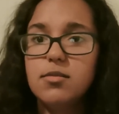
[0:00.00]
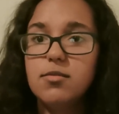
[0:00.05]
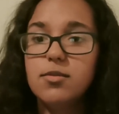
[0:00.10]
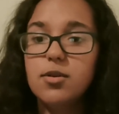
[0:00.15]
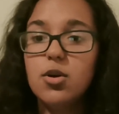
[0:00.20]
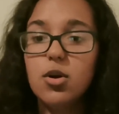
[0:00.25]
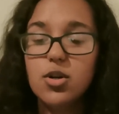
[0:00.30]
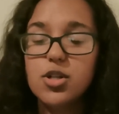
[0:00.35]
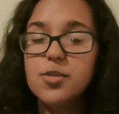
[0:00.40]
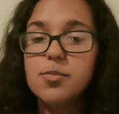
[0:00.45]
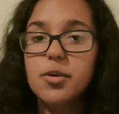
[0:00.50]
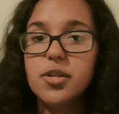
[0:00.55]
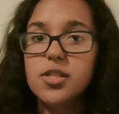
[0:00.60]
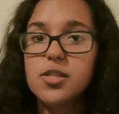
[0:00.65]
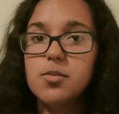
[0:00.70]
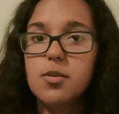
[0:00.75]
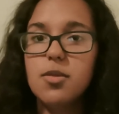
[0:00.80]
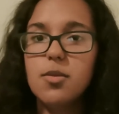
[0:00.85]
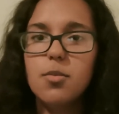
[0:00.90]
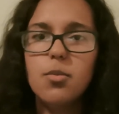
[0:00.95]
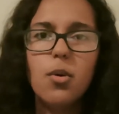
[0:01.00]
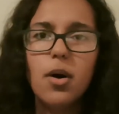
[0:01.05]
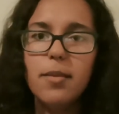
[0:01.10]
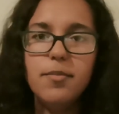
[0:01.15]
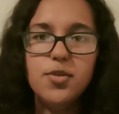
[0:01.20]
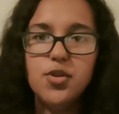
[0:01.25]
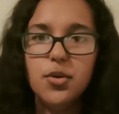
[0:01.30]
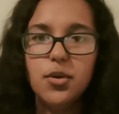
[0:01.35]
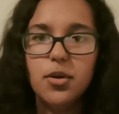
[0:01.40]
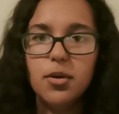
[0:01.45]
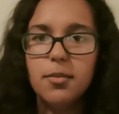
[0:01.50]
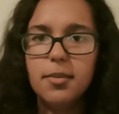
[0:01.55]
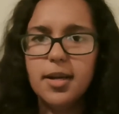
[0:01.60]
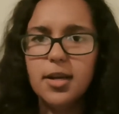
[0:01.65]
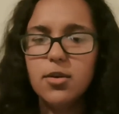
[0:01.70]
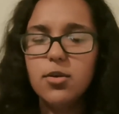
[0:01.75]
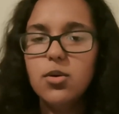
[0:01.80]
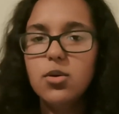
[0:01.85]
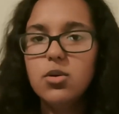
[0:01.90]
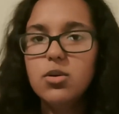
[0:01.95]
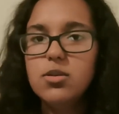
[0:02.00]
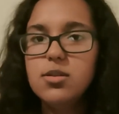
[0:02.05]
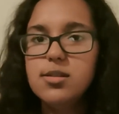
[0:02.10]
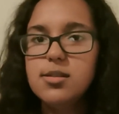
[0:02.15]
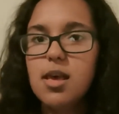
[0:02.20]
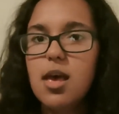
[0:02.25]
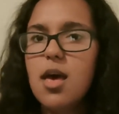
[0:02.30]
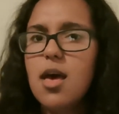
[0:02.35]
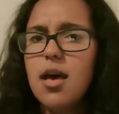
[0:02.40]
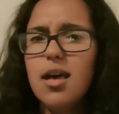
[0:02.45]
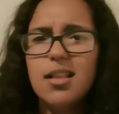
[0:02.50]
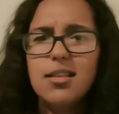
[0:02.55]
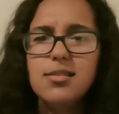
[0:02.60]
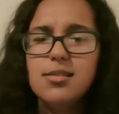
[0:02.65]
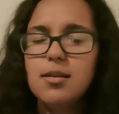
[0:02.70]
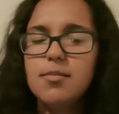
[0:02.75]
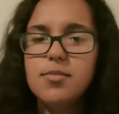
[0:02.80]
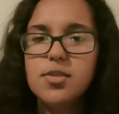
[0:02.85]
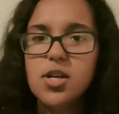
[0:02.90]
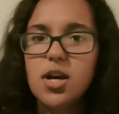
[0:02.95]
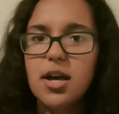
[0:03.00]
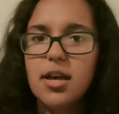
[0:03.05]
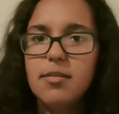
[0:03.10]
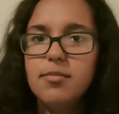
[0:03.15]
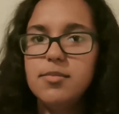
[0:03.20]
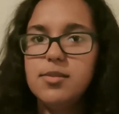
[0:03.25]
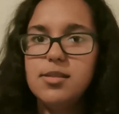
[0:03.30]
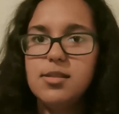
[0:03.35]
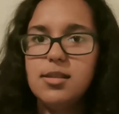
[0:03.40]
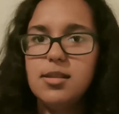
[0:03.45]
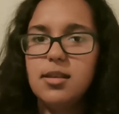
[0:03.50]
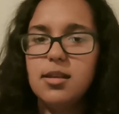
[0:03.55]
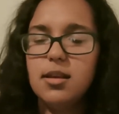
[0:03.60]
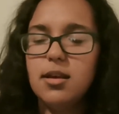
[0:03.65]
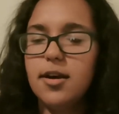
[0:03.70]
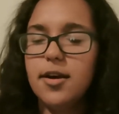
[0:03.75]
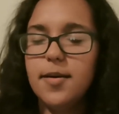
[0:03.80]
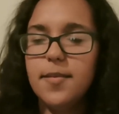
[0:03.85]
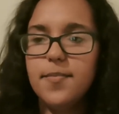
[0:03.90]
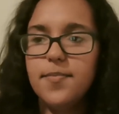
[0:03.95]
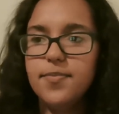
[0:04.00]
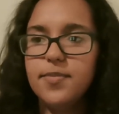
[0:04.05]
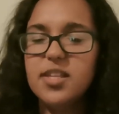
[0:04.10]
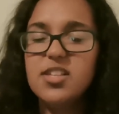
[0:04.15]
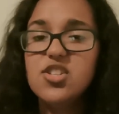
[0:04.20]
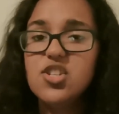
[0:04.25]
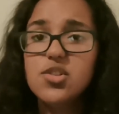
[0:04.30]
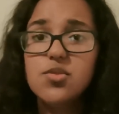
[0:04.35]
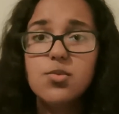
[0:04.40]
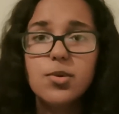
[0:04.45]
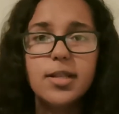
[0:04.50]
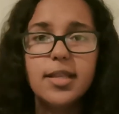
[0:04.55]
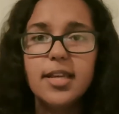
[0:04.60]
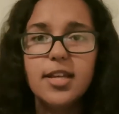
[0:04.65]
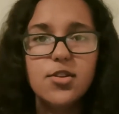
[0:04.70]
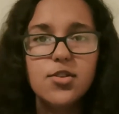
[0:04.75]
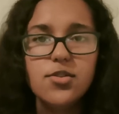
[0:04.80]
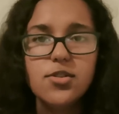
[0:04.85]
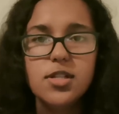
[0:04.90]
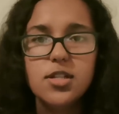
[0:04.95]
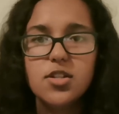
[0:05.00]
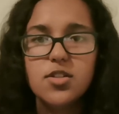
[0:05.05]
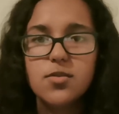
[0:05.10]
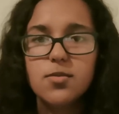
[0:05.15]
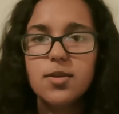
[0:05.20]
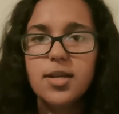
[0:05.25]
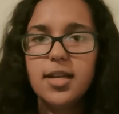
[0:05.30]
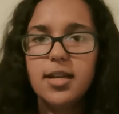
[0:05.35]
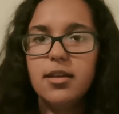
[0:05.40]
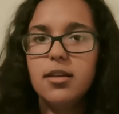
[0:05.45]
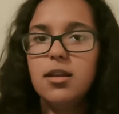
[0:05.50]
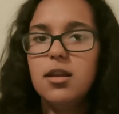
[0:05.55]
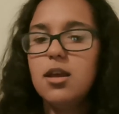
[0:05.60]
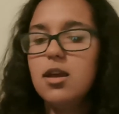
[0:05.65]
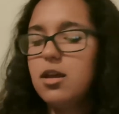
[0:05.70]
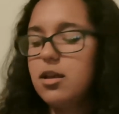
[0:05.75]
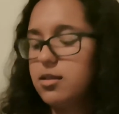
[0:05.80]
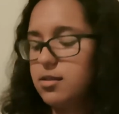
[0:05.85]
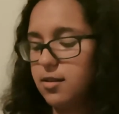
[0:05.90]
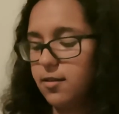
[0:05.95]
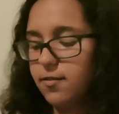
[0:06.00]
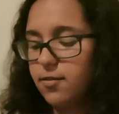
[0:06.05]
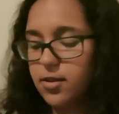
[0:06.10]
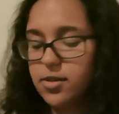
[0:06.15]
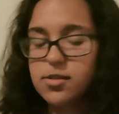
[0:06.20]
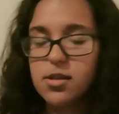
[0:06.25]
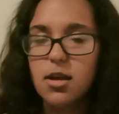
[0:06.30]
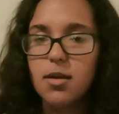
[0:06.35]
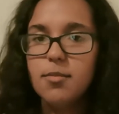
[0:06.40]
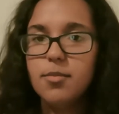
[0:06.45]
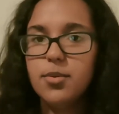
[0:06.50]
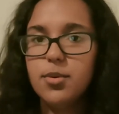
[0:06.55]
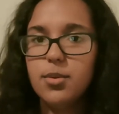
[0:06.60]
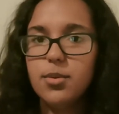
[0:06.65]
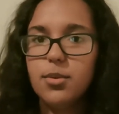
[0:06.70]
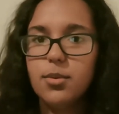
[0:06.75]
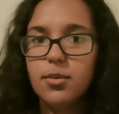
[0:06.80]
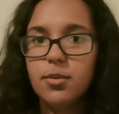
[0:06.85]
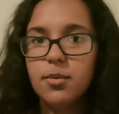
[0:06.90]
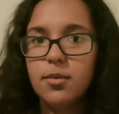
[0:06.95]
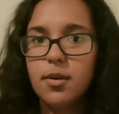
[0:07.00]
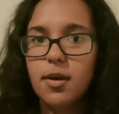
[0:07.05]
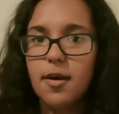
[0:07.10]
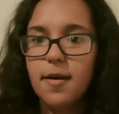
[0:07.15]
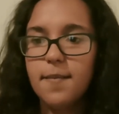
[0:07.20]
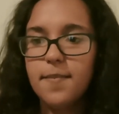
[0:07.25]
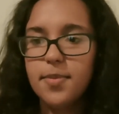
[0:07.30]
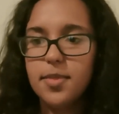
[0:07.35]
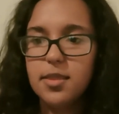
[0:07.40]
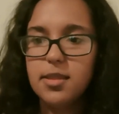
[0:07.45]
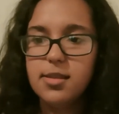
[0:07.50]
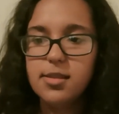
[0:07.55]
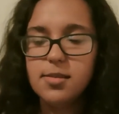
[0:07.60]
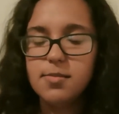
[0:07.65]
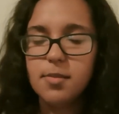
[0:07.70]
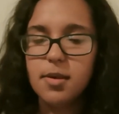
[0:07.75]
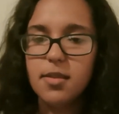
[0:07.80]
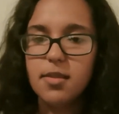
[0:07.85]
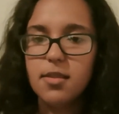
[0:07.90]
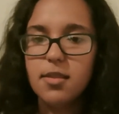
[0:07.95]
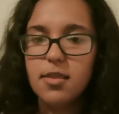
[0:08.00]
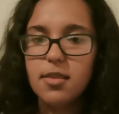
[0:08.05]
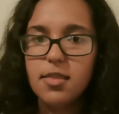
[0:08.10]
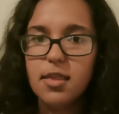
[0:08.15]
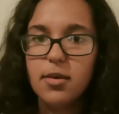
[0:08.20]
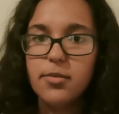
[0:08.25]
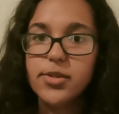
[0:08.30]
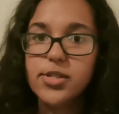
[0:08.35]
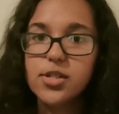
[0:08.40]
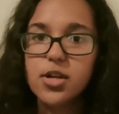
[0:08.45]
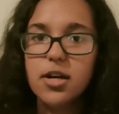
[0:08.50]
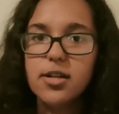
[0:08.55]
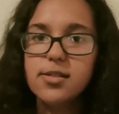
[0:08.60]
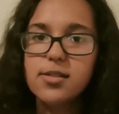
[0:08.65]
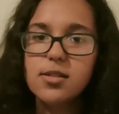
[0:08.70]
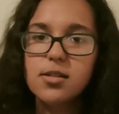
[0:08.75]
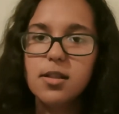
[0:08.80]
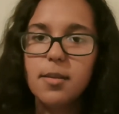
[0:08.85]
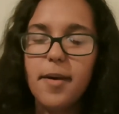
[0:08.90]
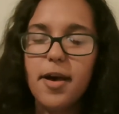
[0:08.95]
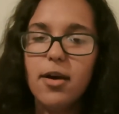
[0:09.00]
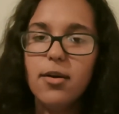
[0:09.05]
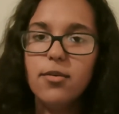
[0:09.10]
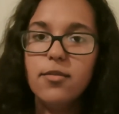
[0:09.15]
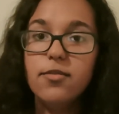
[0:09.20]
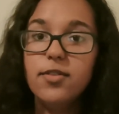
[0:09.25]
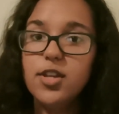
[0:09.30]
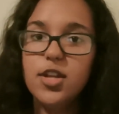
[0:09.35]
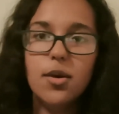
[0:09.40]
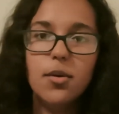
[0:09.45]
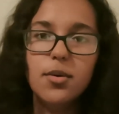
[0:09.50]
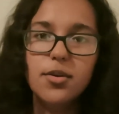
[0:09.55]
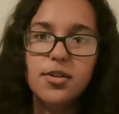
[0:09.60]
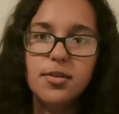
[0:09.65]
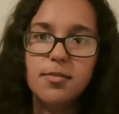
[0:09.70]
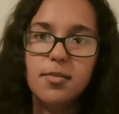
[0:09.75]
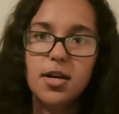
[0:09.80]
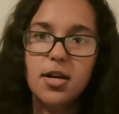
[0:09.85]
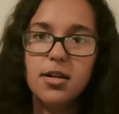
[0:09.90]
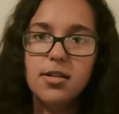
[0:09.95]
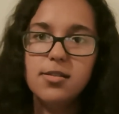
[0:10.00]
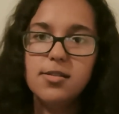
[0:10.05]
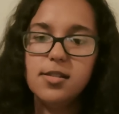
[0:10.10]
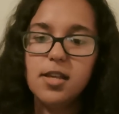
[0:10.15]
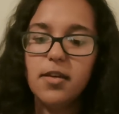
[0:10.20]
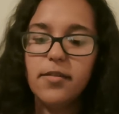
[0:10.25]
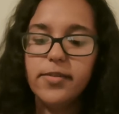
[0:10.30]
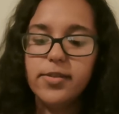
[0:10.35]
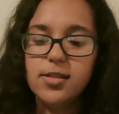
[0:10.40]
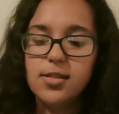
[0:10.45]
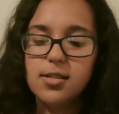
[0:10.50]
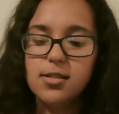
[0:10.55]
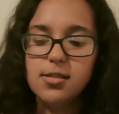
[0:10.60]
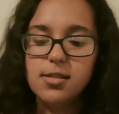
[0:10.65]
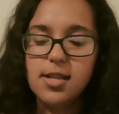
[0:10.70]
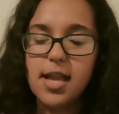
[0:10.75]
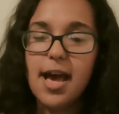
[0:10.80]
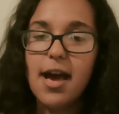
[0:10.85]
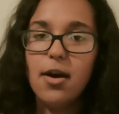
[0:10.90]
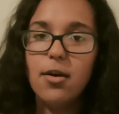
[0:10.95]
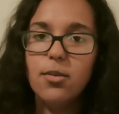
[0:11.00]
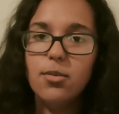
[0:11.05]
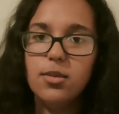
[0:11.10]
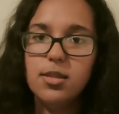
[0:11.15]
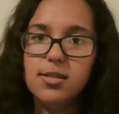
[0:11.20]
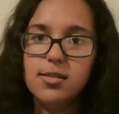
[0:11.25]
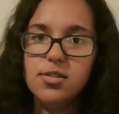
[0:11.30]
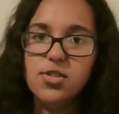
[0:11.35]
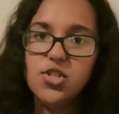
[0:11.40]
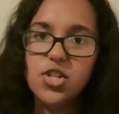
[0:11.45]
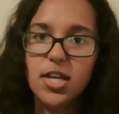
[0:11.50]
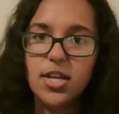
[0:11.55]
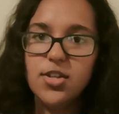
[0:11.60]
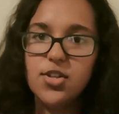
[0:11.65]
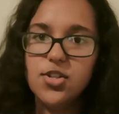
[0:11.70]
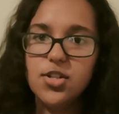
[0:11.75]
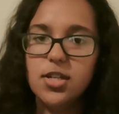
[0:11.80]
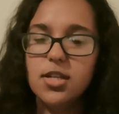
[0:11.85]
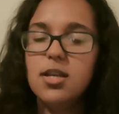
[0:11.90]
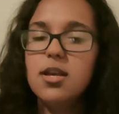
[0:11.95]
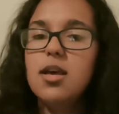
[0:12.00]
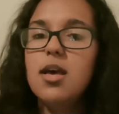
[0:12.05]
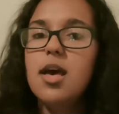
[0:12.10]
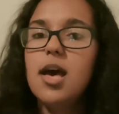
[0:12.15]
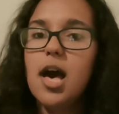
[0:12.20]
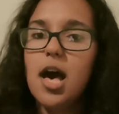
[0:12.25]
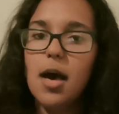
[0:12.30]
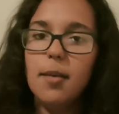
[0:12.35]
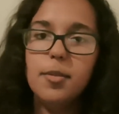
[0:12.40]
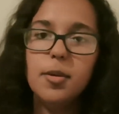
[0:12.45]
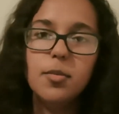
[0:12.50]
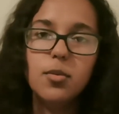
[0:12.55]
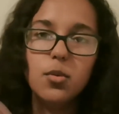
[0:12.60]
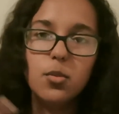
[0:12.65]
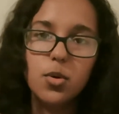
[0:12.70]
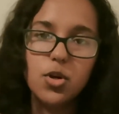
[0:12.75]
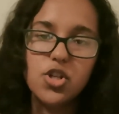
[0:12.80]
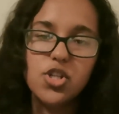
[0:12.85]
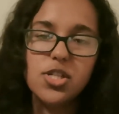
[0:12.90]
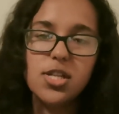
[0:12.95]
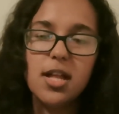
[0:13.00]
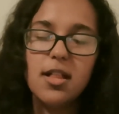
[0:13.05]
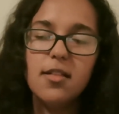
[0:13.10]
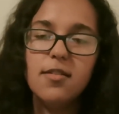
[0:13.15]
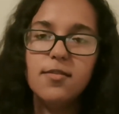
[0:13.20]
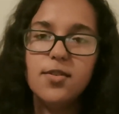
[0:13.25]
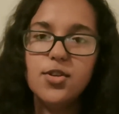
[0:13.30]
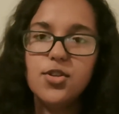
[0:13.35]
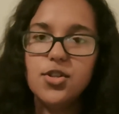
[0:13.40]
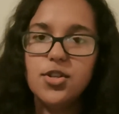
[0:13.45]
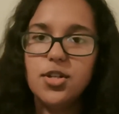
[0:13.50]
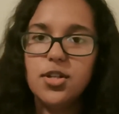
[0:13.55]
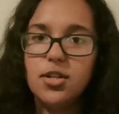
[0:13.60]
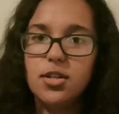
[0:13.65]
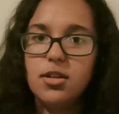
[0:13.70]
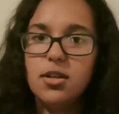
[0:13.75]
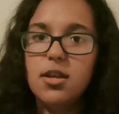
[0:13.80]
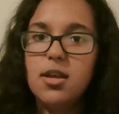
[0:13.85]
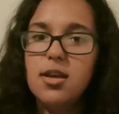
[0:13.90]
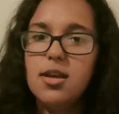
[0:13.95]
corresponds with what I'm doing on my course, and sometimes it's just really interesting to read. So, for example, this month there was an article about video on demand services and how this is changing how people watch television,